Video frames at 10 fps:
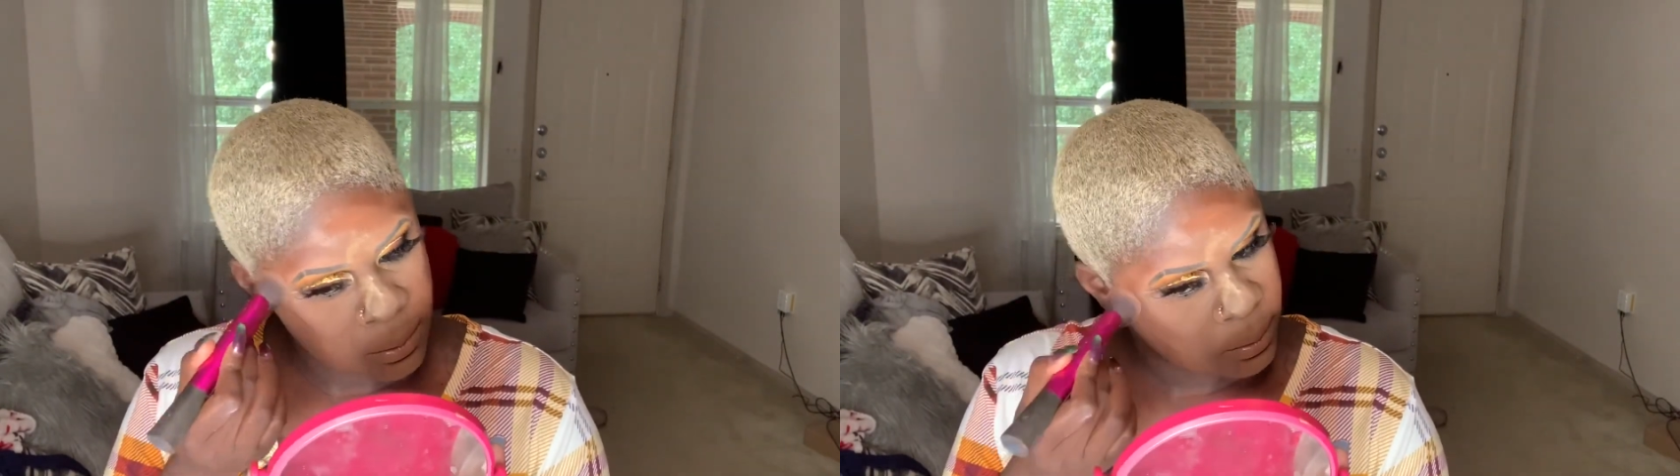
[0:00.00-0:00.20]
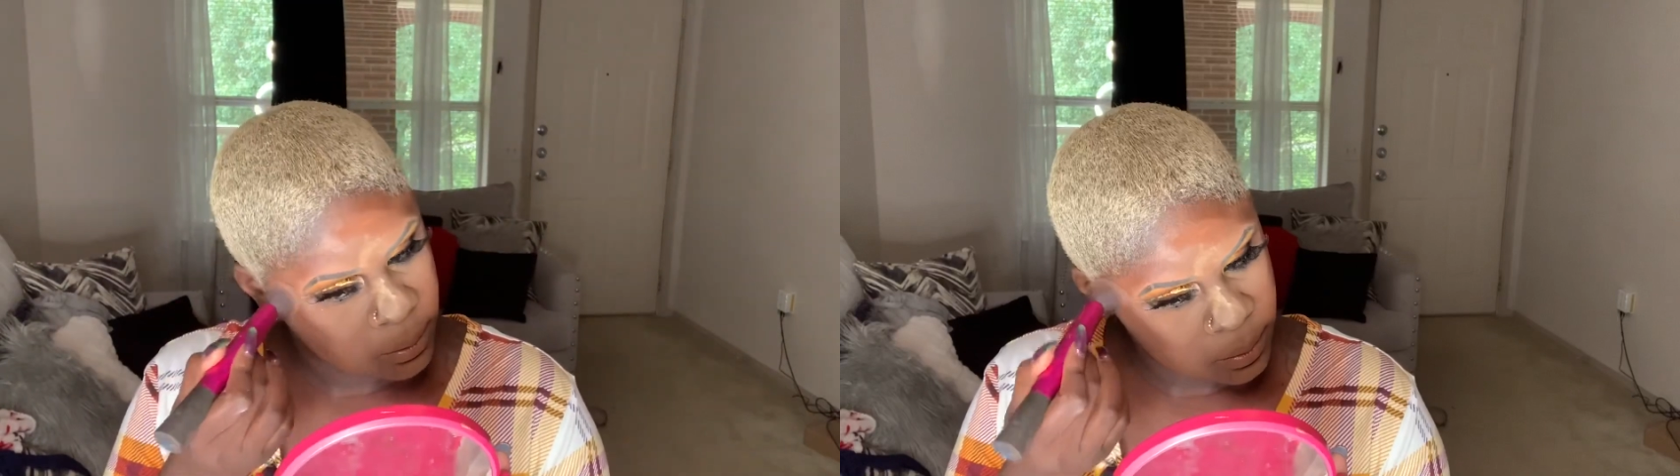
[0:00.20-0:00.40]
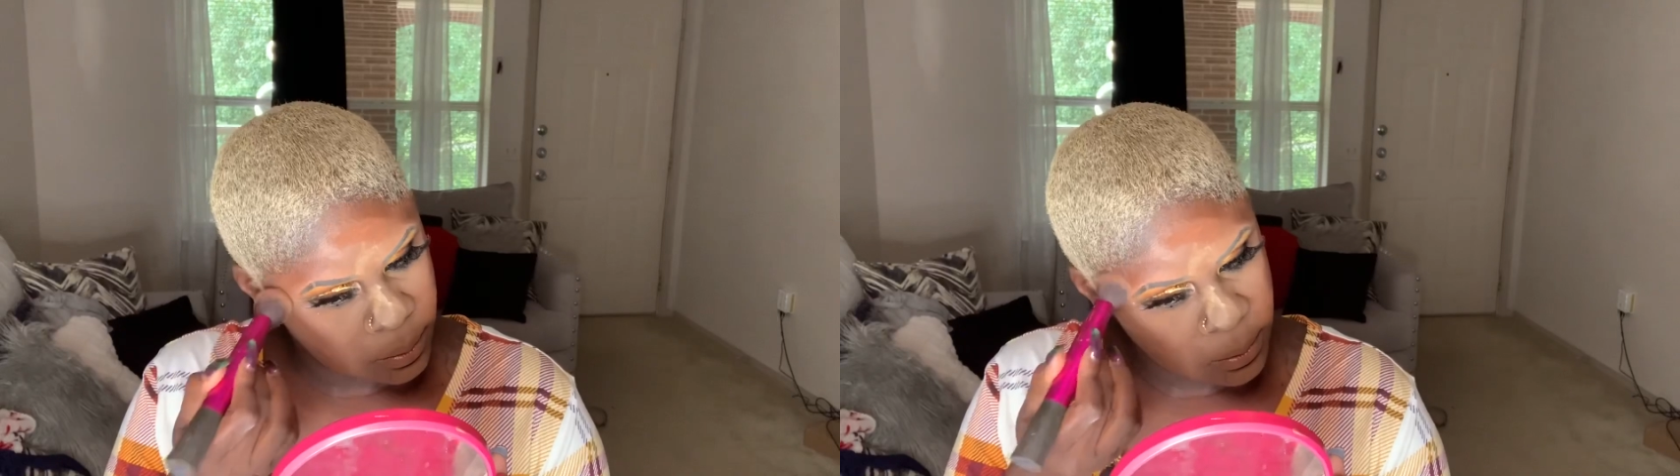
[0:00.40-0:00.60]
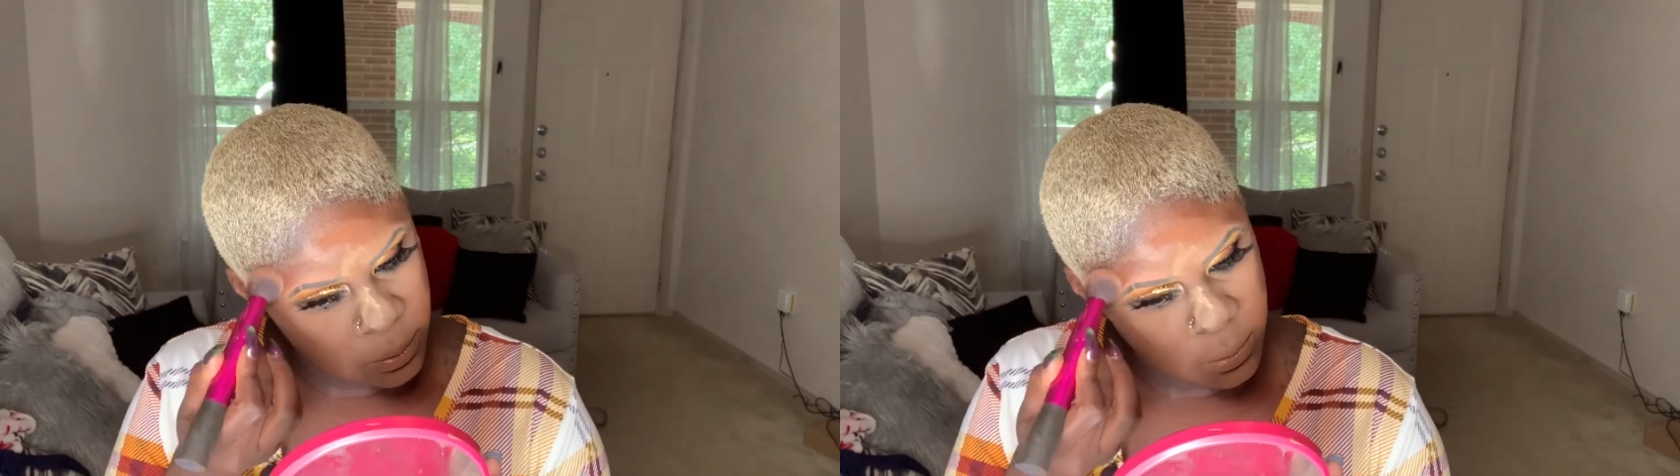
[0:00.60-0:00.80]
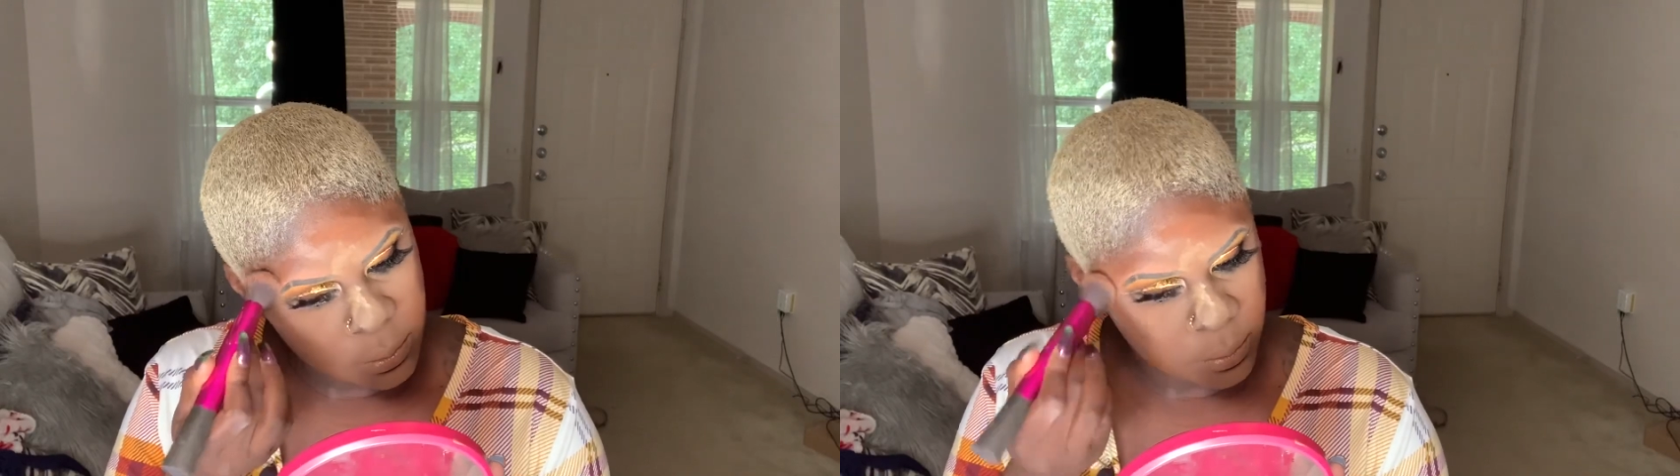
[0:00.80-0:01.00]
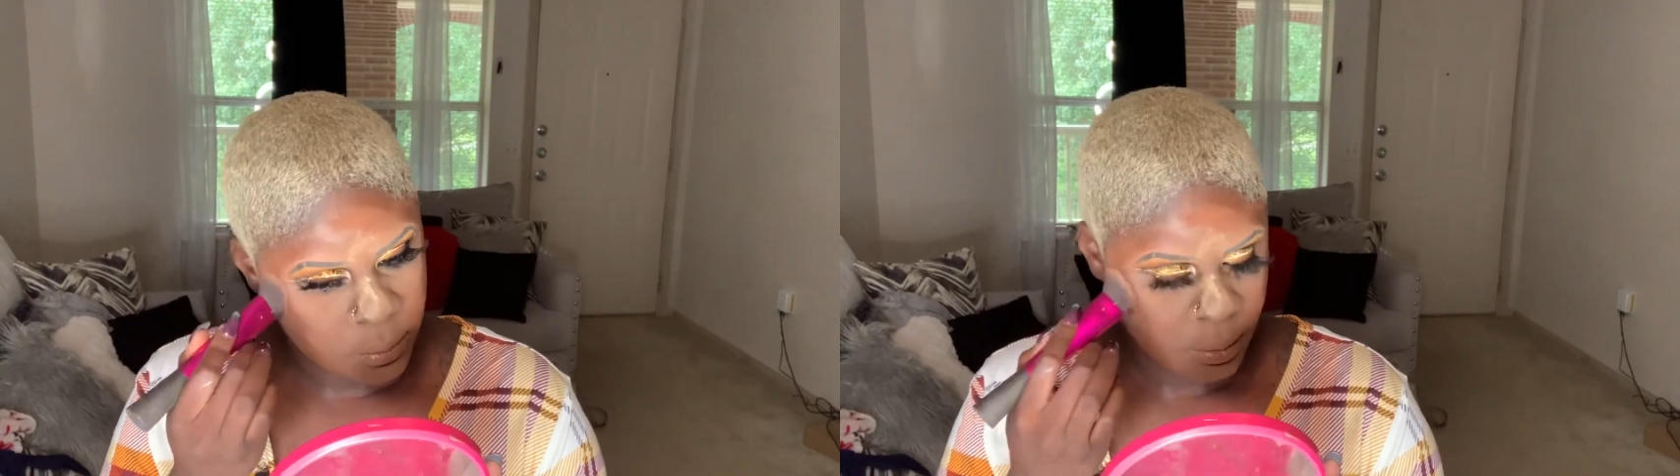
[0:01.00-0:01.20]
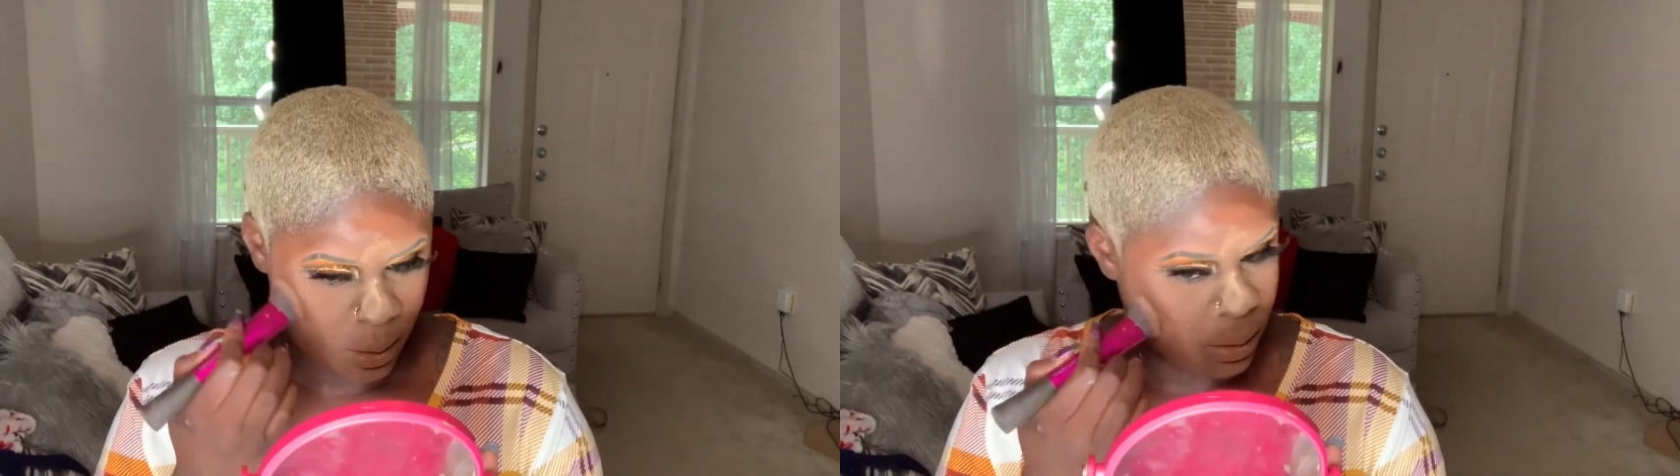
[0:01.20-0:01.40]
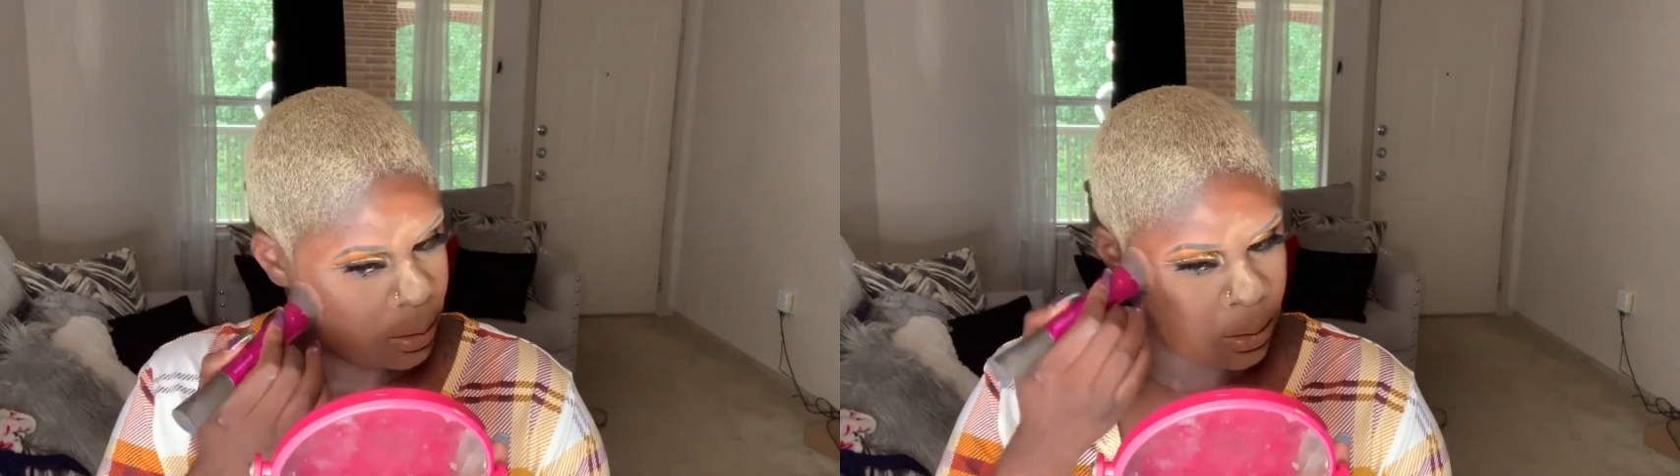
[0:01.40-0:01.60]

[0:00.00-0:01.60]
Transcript: putting my little dots and stuff.